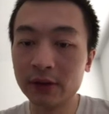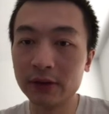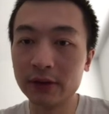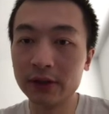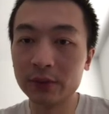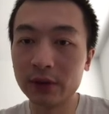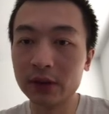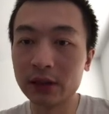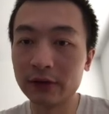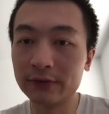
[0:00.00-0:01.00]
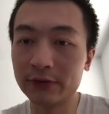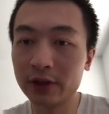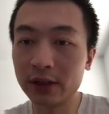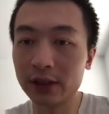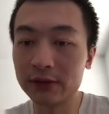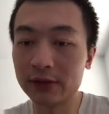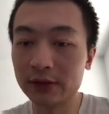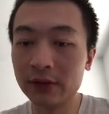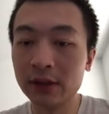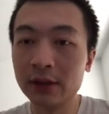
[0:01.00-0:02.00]
this one, convert
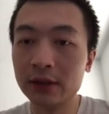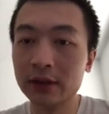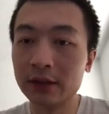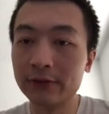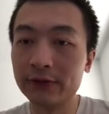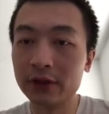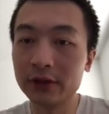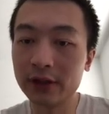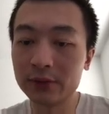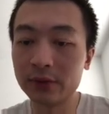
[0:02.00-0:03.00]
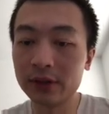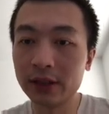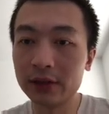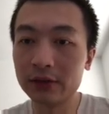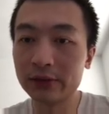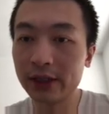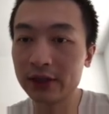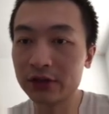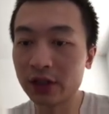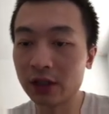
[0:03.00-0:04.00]
into, convert this one into a
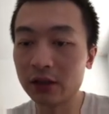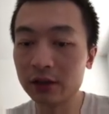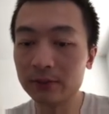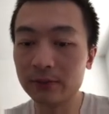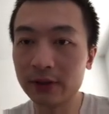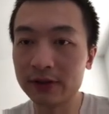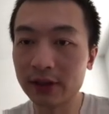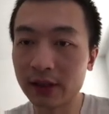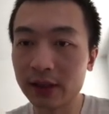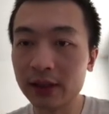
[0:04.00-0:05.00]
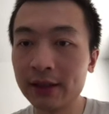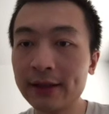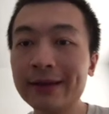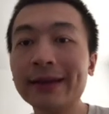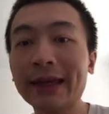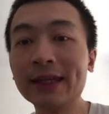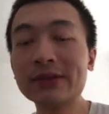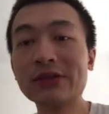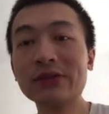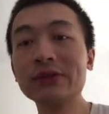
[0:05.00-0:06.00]
char plus i,
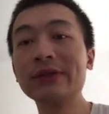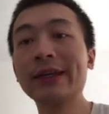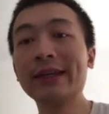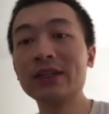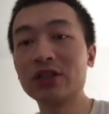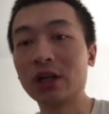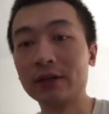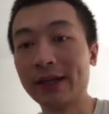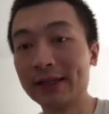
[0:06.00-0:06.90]
into a chart and